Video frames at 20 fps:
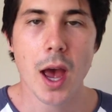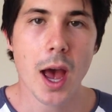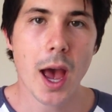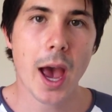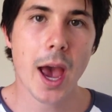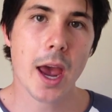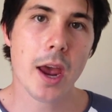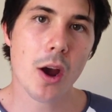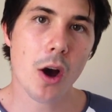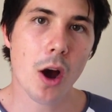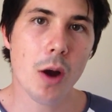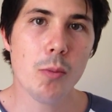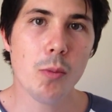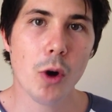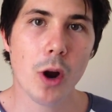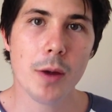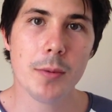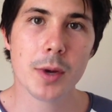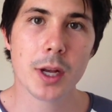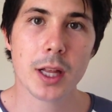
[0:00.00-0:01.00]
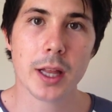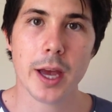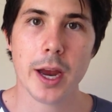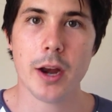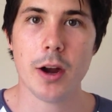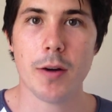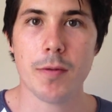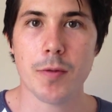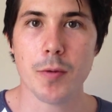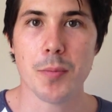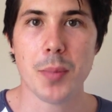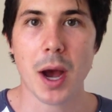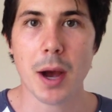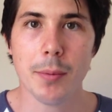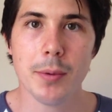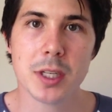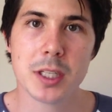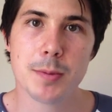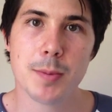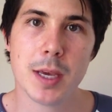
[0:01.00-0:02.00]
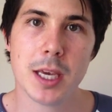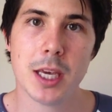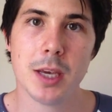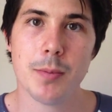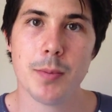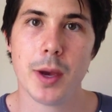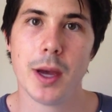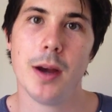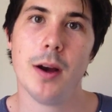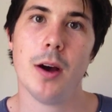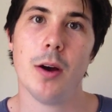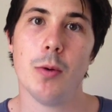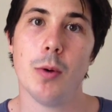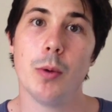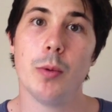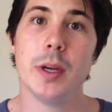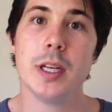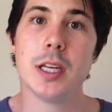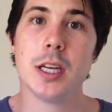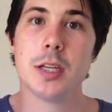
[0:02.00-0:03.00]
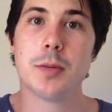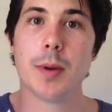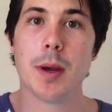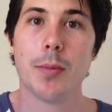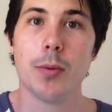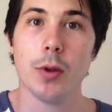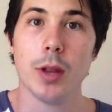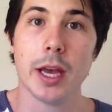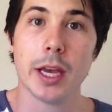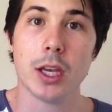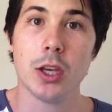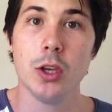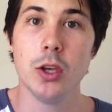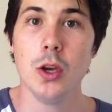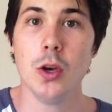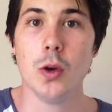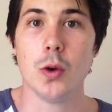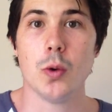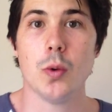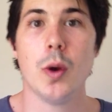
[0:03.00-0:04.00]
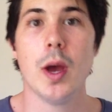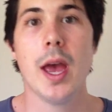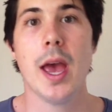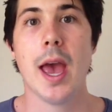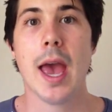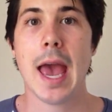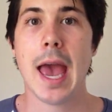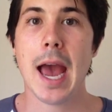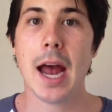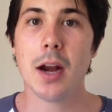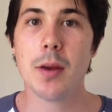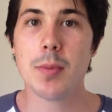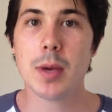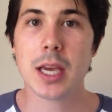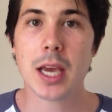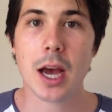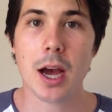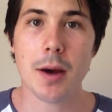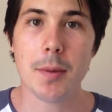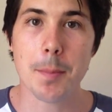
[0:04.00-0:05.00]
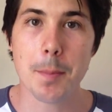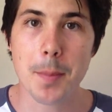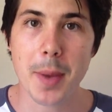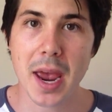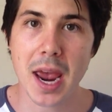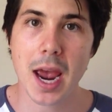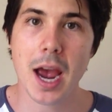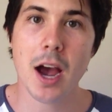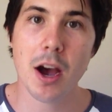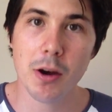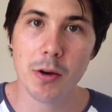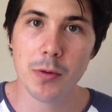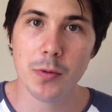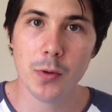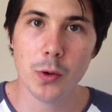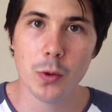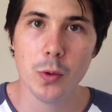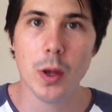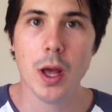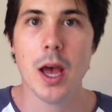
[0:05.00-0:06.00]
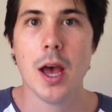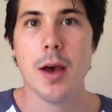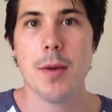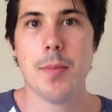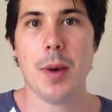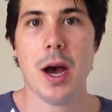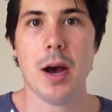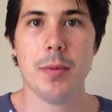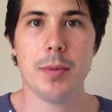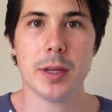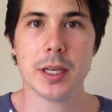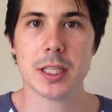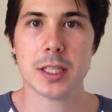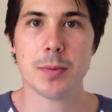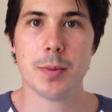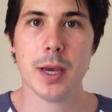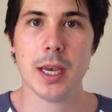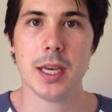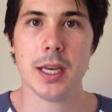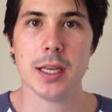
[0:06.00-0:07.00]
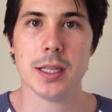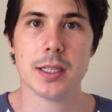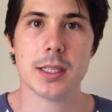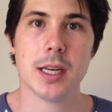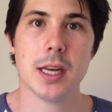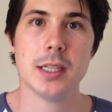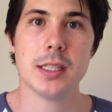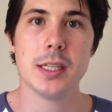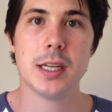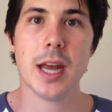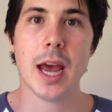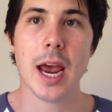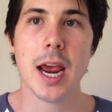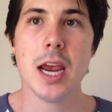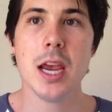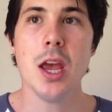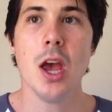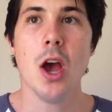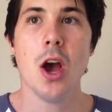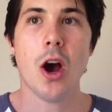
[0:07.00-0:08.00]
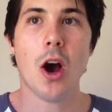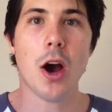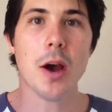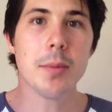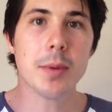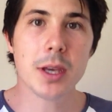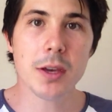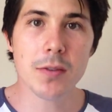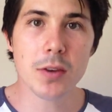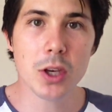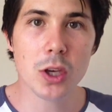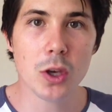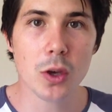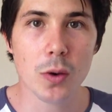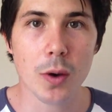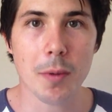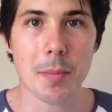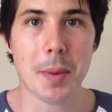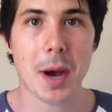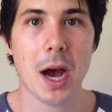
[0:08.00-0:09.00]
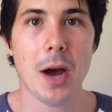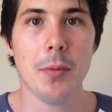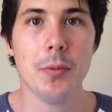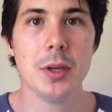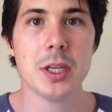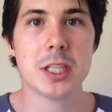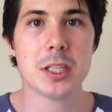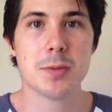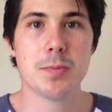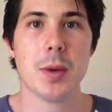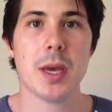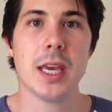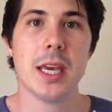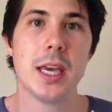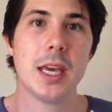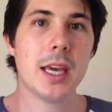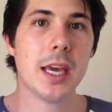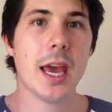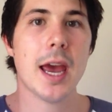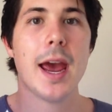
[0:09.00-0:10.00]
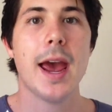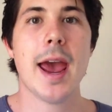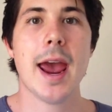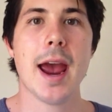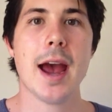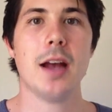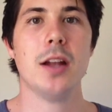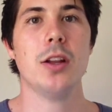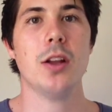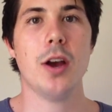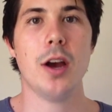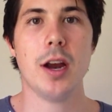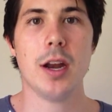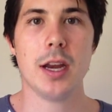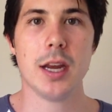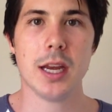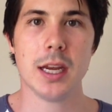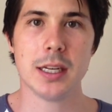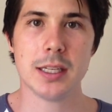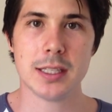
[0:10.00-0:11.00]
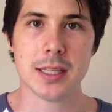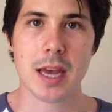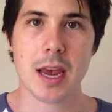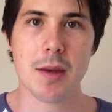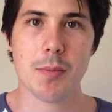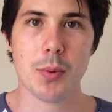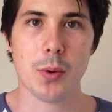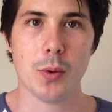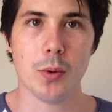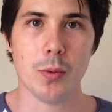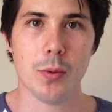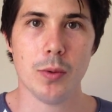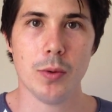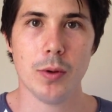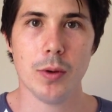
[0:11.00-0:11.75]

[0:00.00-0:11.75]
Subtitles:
Hey, I'm Ryan McLean and I'm from Public Speaking Power, where we teach people like you how to become powerful public speakers. And today I'm giving you a public speaking outline example.